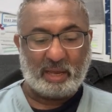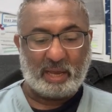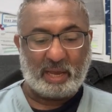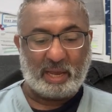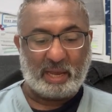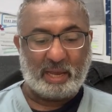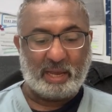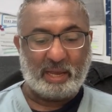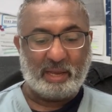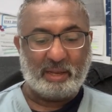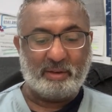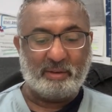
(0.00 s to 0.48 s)

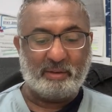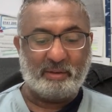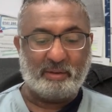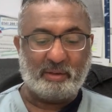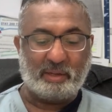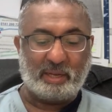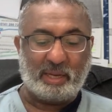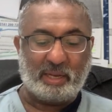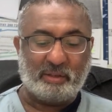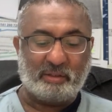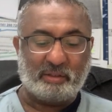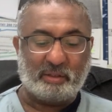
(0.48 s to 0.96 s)
And
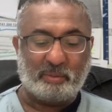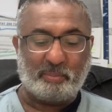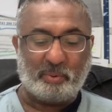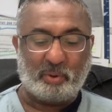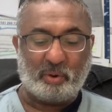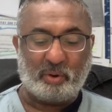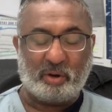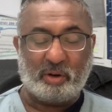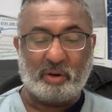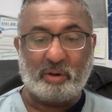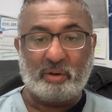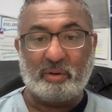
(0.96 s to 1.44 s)
it's
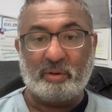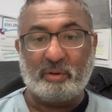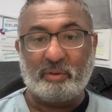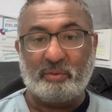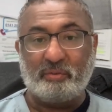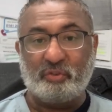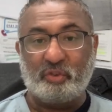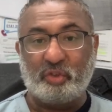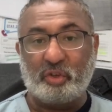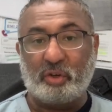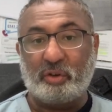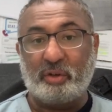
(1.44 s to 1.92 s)
about her
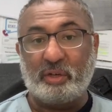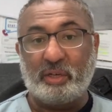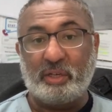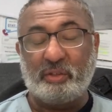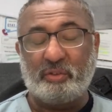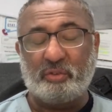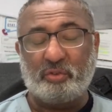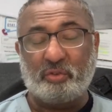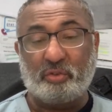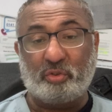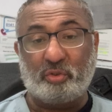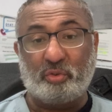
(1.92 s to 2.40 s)

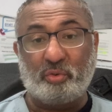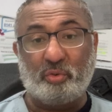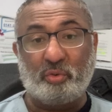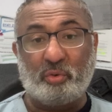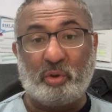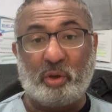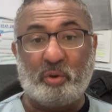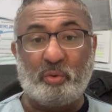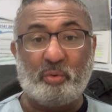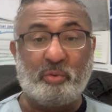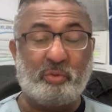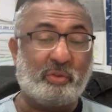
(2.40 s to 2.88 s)
journeys
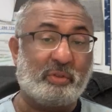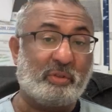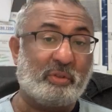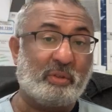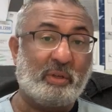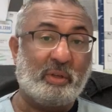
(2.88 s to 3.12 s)
throughout,